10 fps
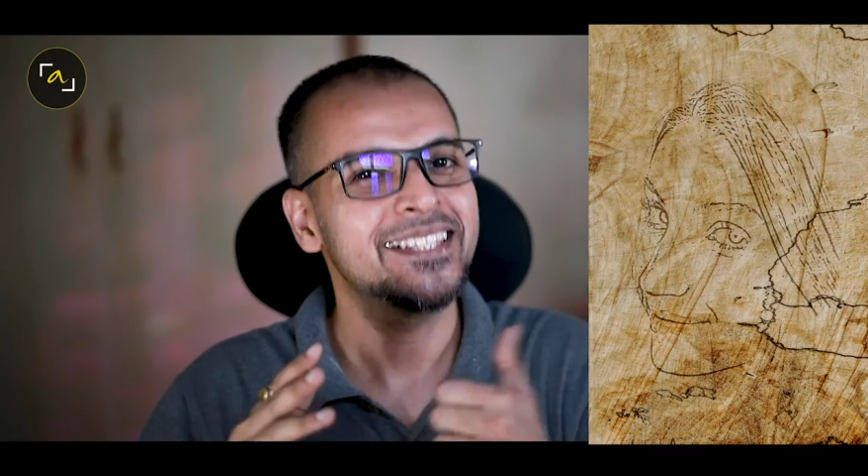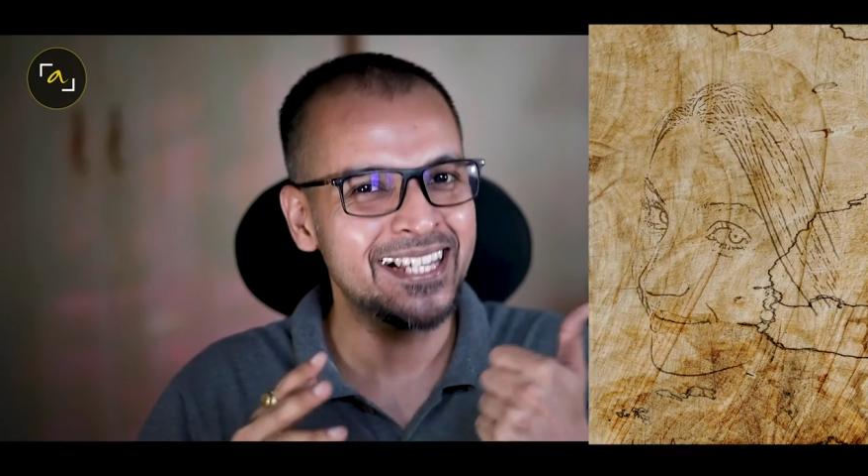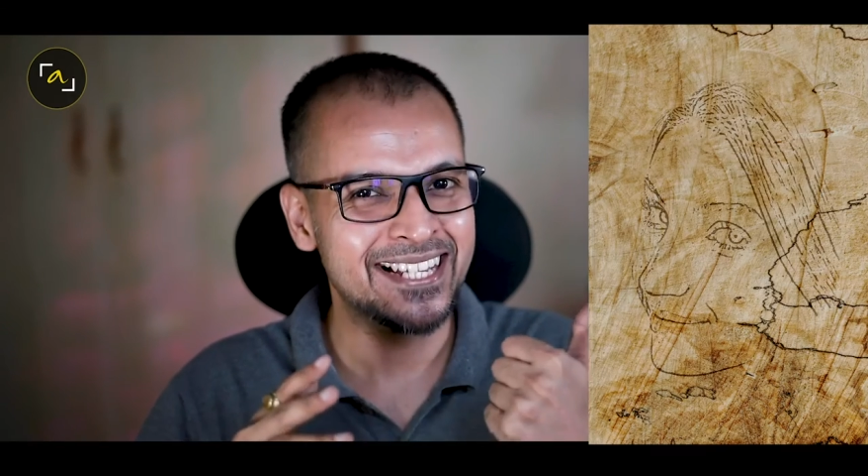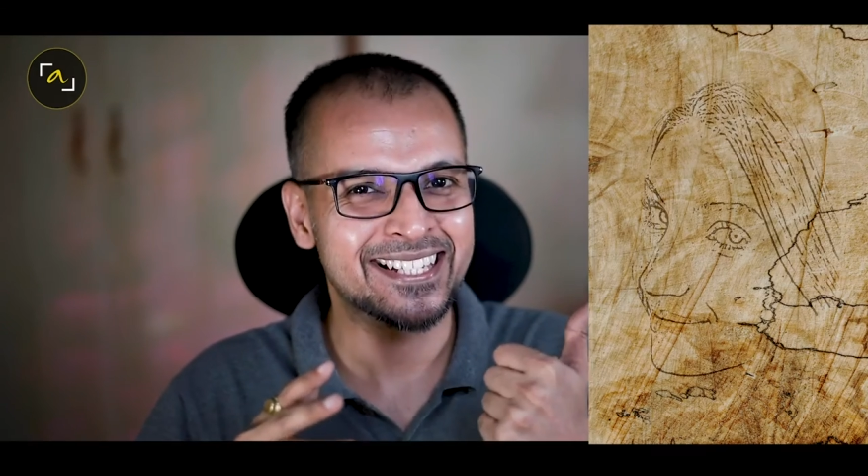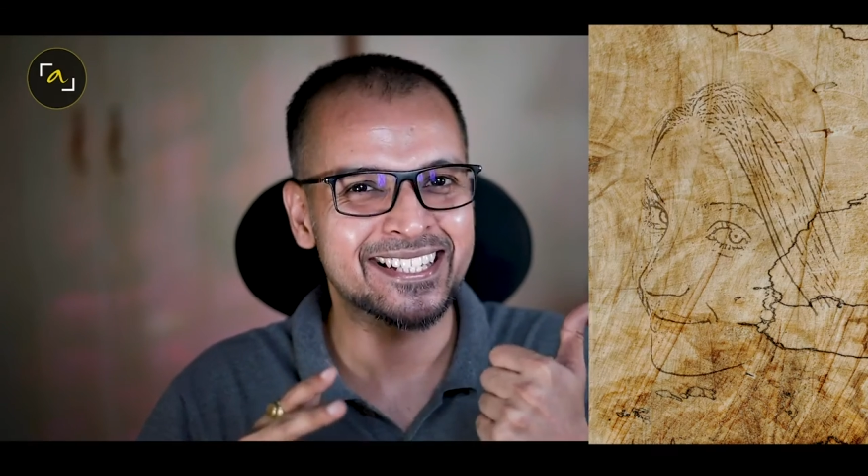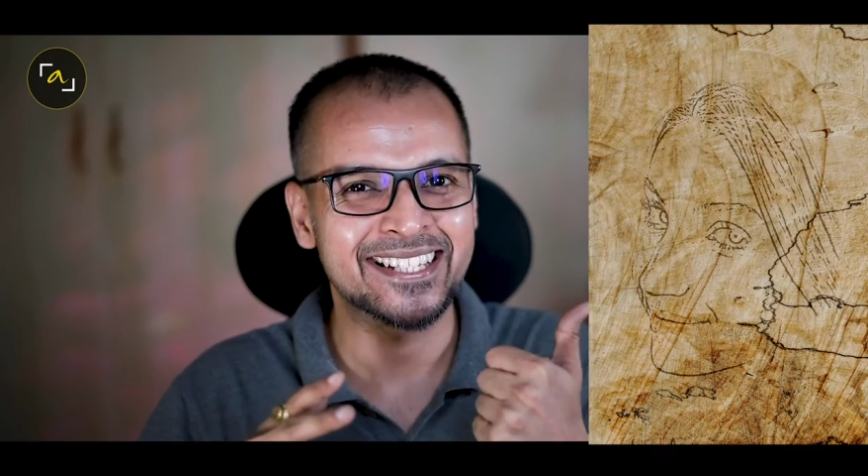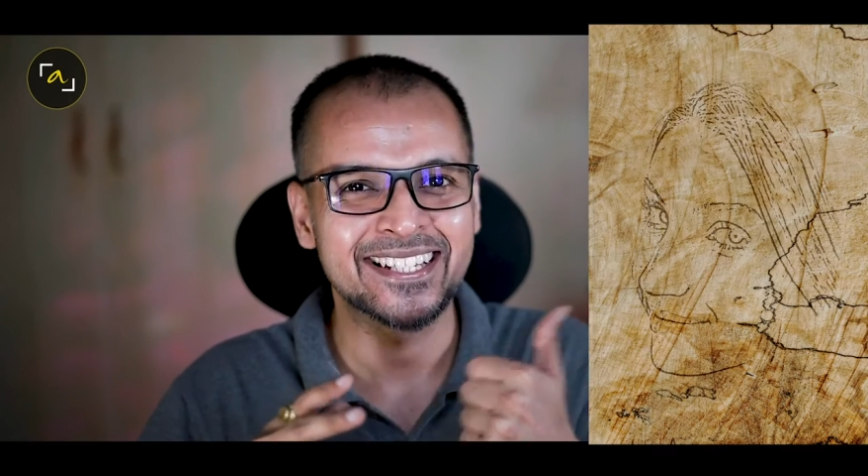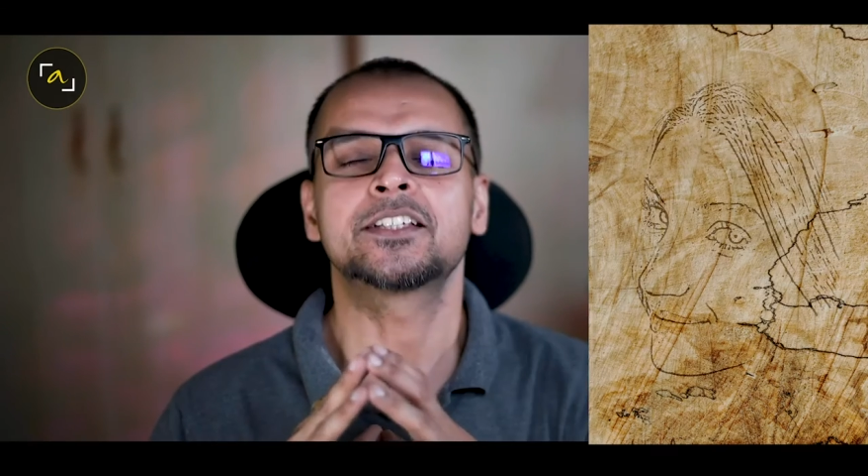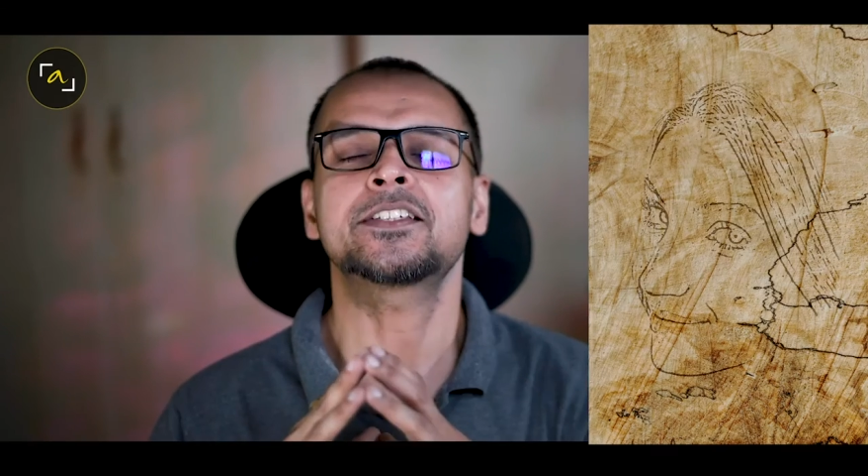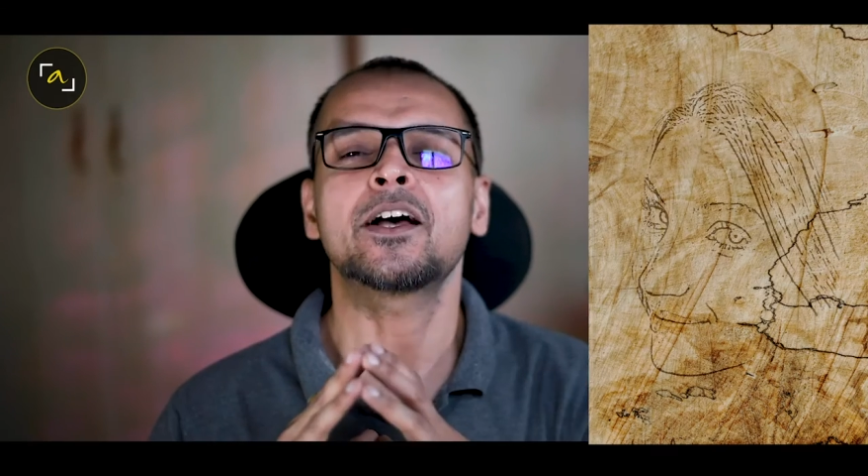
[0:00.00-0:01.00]
this.
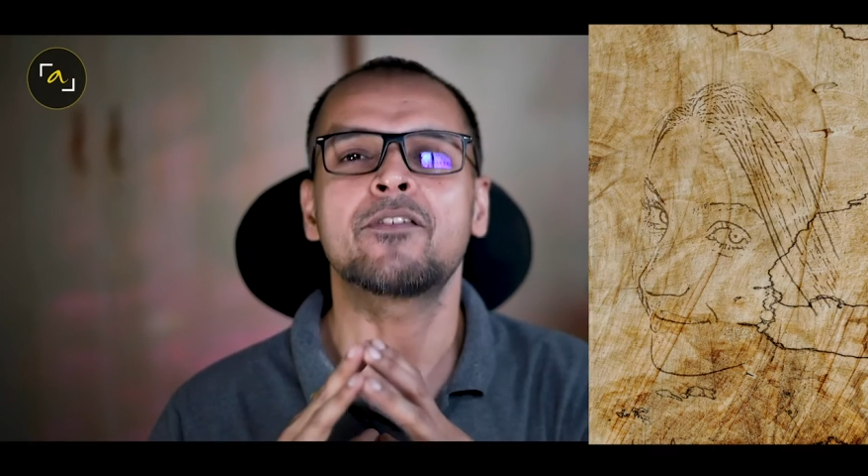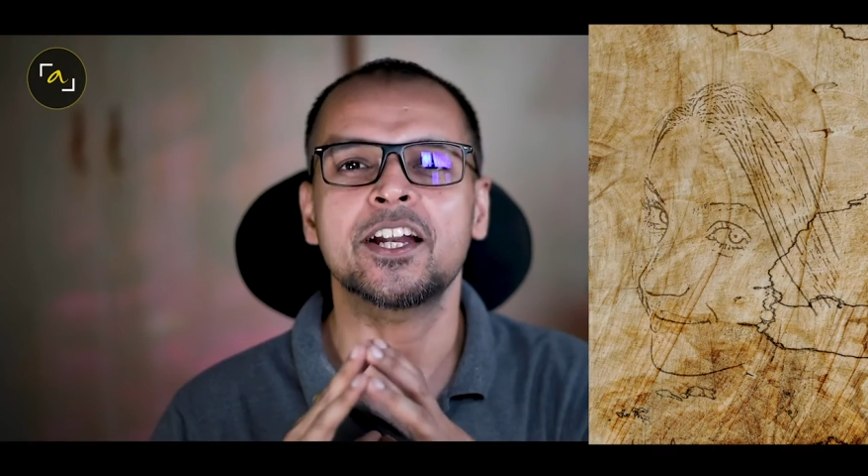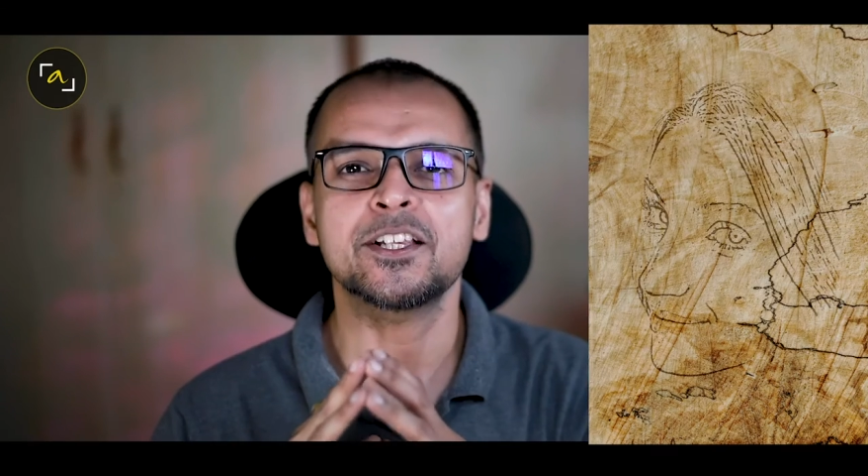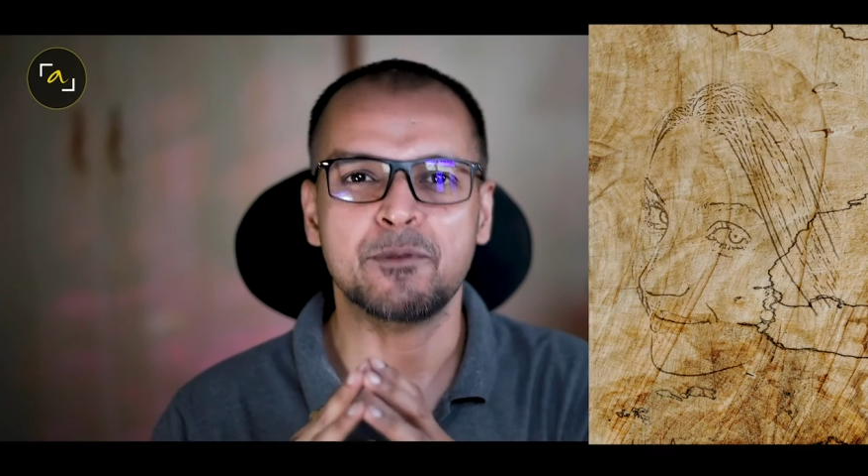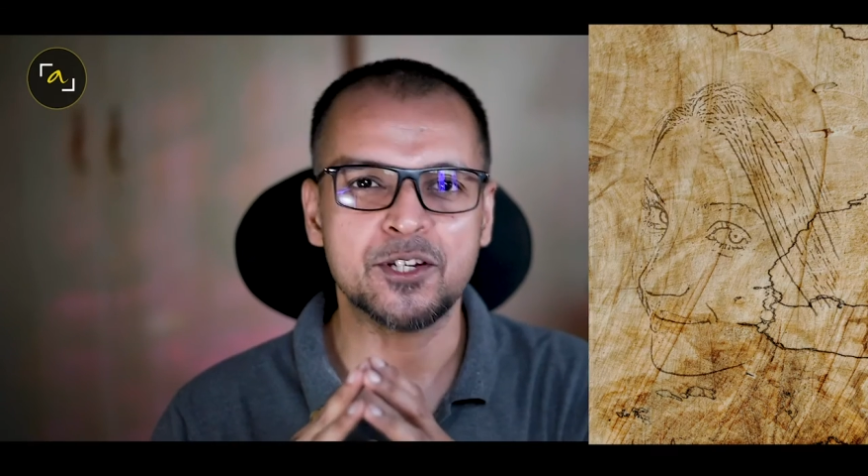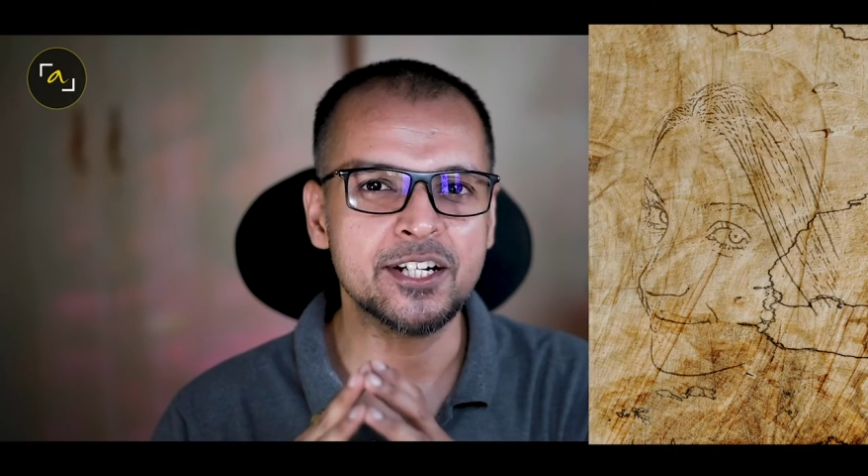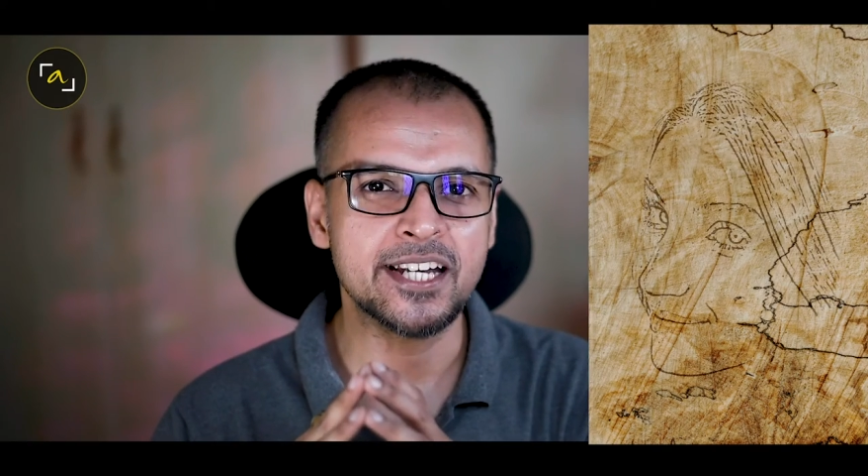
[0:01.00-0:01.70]
This is a very special